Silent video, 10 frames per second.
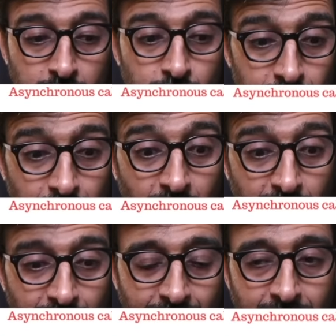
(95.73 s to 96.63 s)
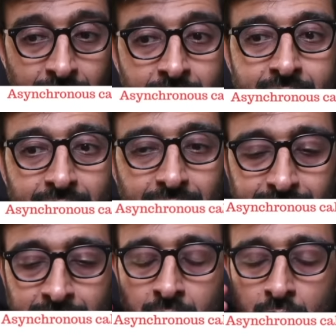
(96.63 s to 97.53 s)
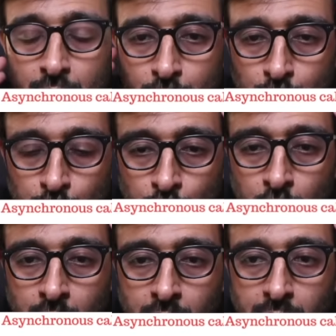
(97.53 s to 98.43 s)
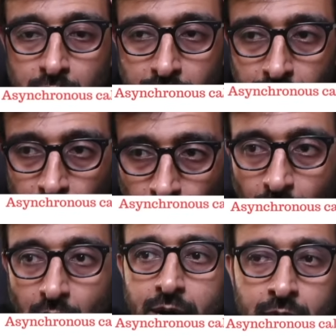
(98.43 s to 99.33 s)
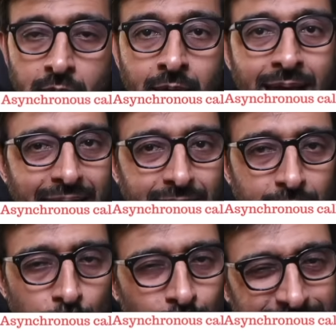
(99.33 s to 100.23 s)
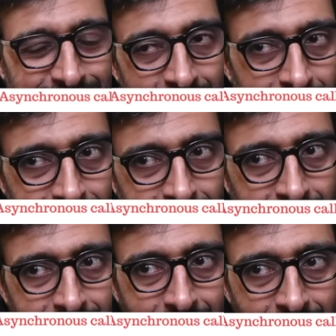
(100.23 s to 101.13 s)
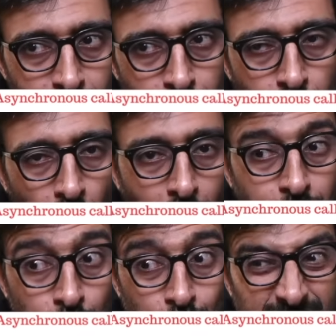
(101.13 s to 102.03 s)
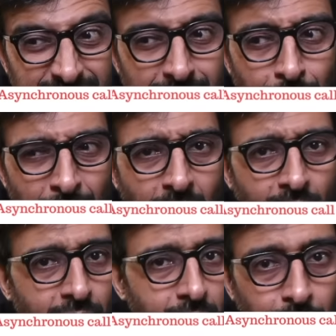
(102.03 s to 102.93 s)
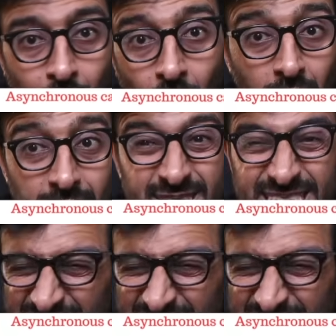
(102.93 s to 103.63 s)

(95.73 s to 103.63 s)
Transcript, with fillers: on the other hand, is you run and you delegate that job to some other party